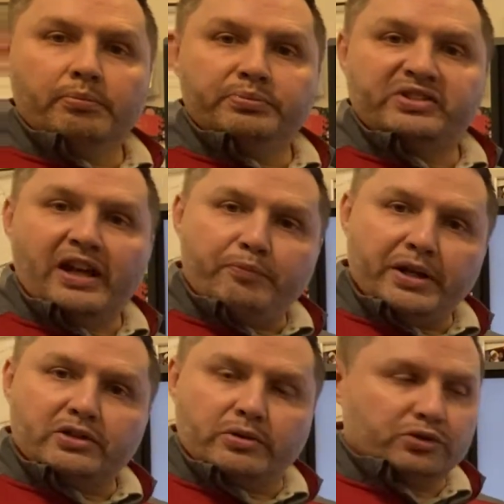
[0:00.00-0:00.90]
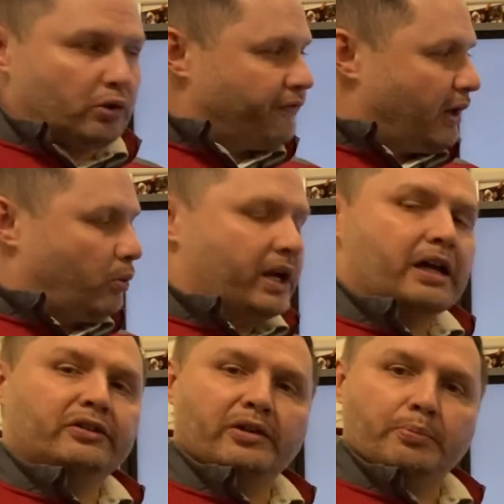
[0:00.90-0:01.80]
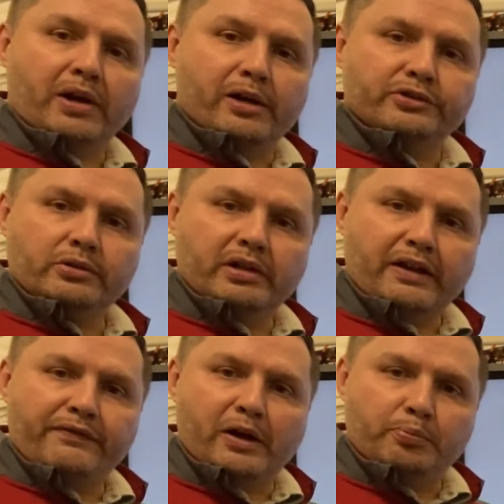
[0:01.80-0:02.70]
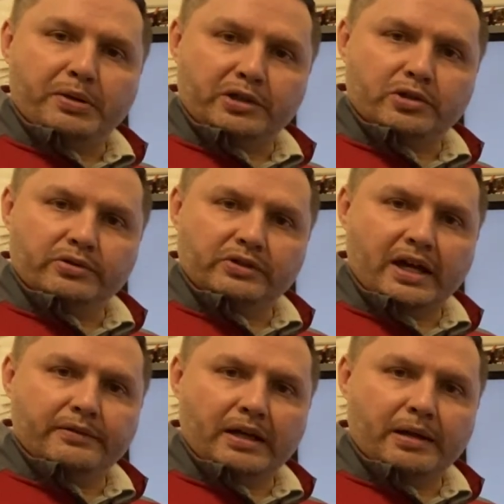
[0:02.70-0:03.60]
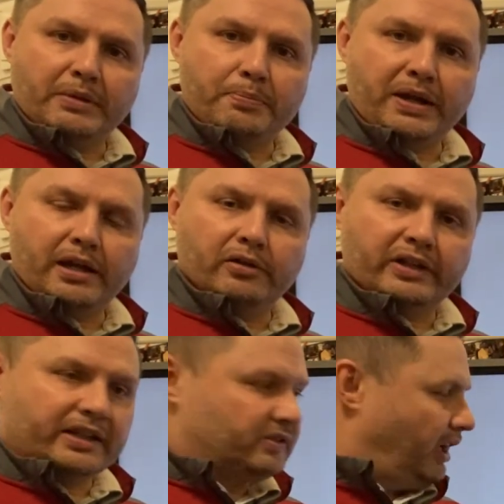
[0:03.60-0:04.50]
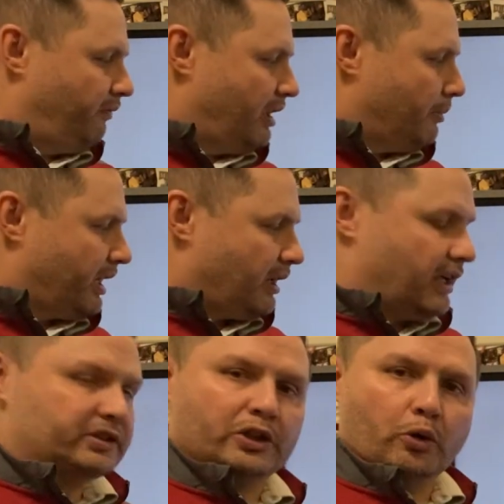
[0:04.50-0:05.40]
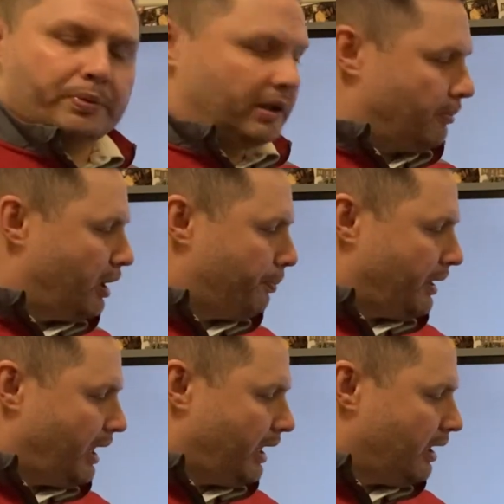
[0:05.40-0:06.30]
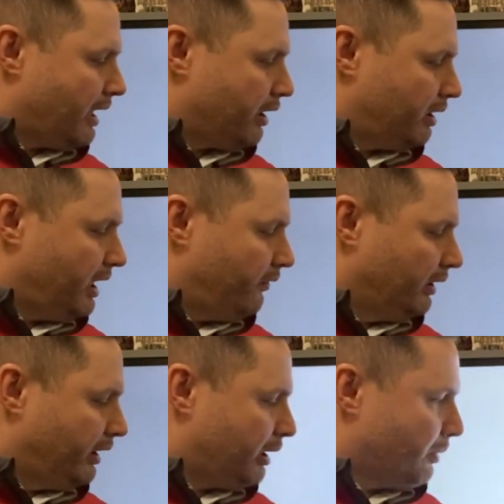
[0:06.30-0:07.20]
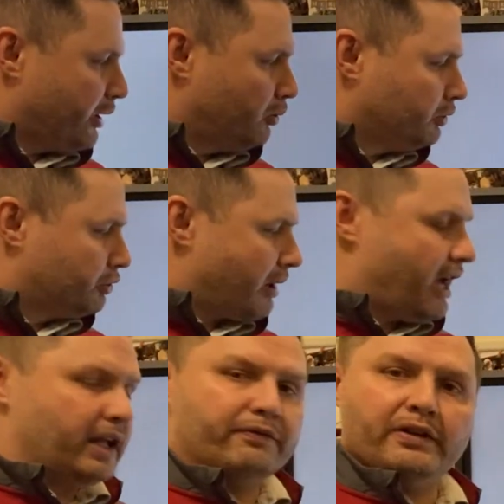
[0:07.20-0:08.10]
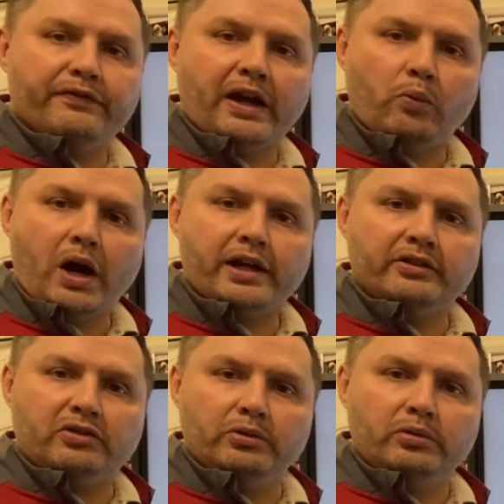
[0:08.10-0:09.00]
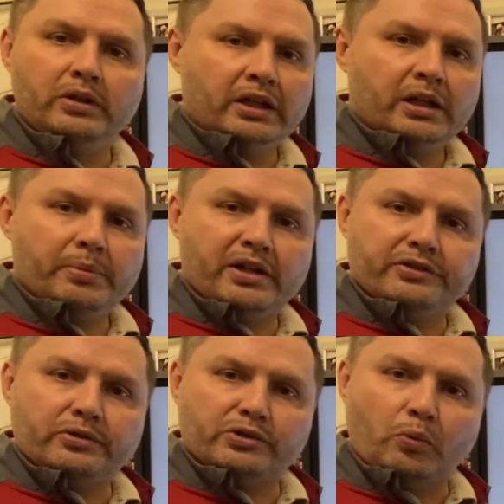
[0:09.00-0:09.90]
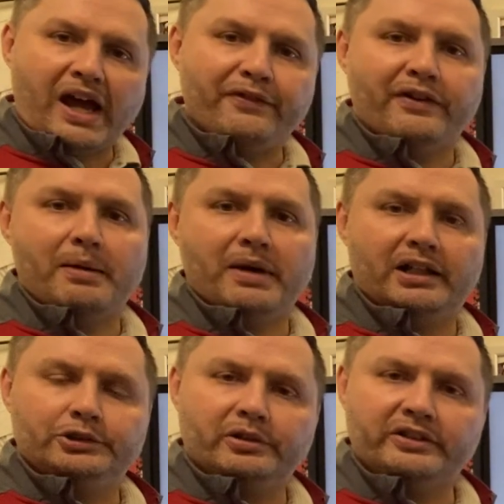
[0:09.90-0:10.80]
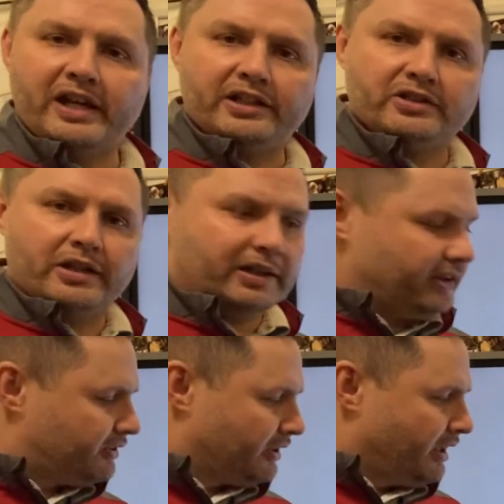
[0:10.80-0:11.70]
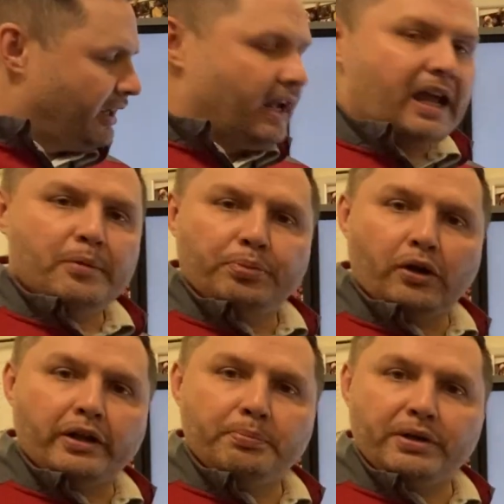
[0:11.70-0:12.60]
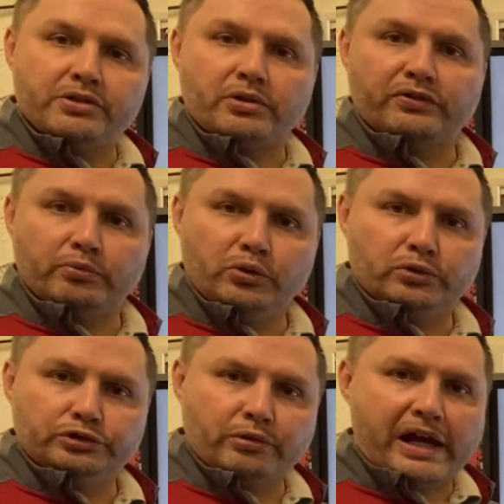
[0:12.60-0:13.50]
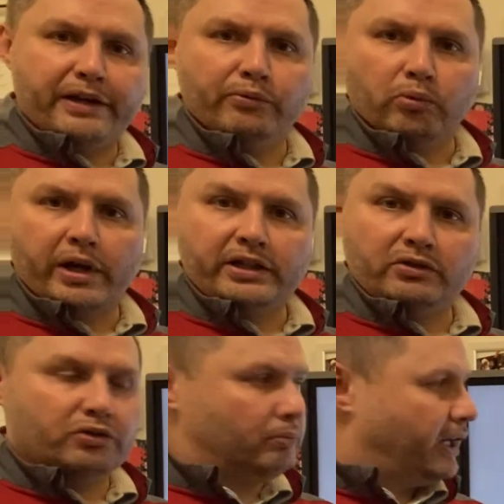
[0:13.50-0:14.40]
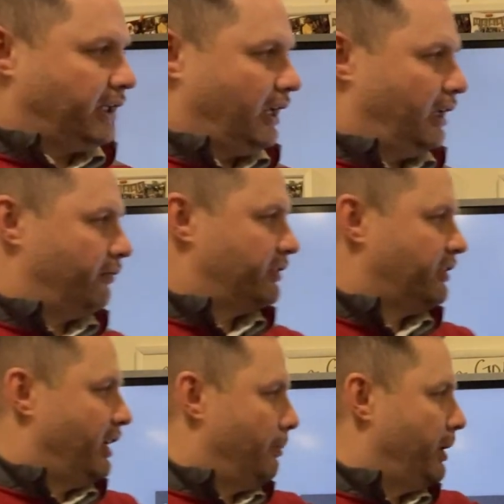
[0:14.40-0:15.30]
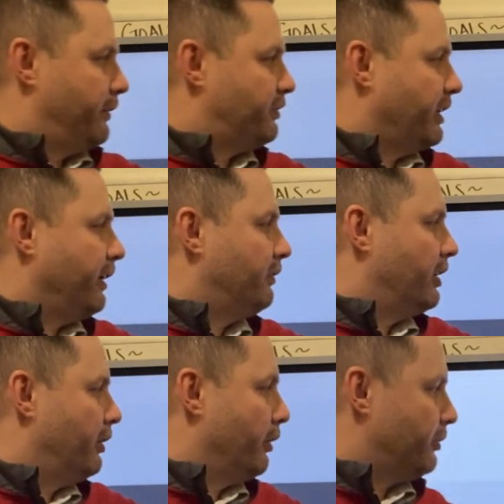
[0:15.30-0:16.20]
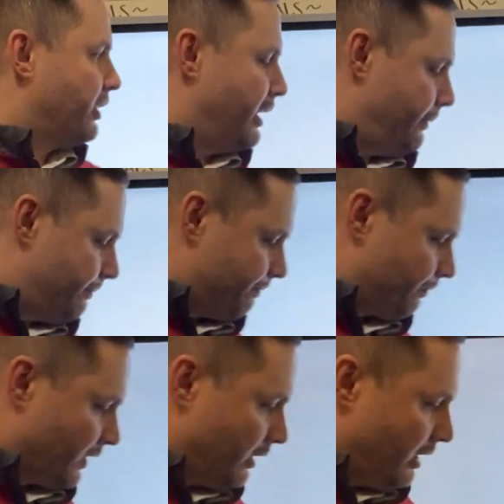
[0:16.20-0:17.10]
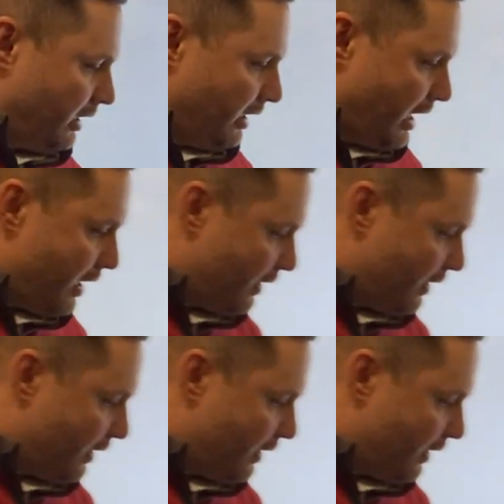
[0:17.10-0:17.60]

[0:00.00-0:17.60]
save pictures. So if I went onto the browser and I found pictures on my panel and I saved them, I can actually open them up. And I could even link my Google Drive if I wanted to, because there's a Wi-Fi module attached to these, and pull in pictures from Google Drive right to my Canvas that I might have saved at another time. And